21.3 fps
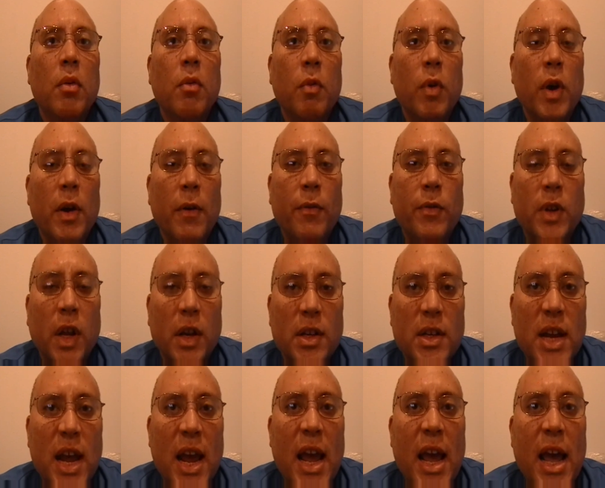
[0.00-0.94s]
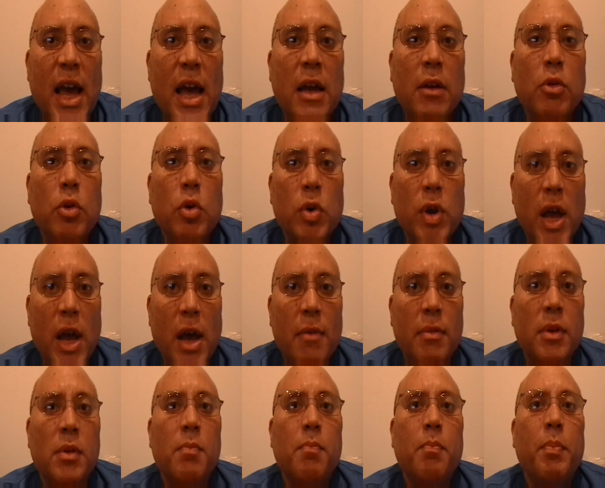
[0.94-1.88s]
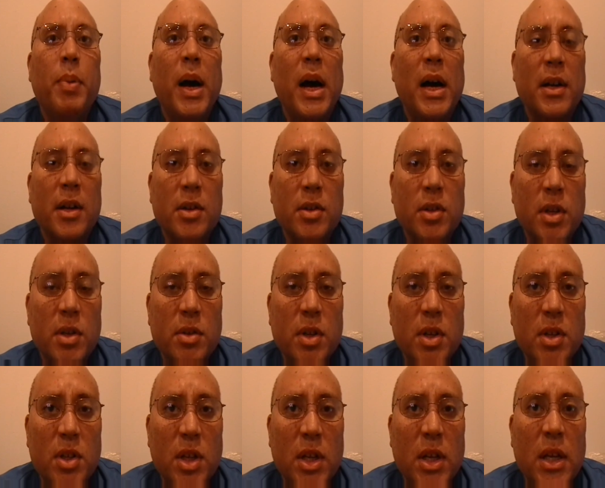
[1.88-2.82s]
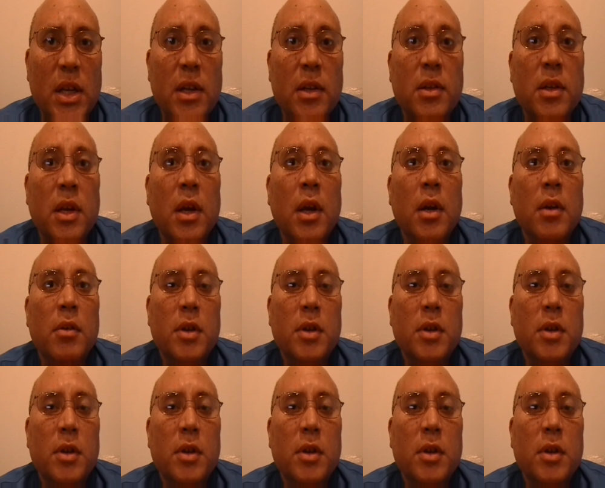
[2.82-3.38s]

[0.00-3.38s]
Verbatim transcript: with the dad who having Parkinson disease,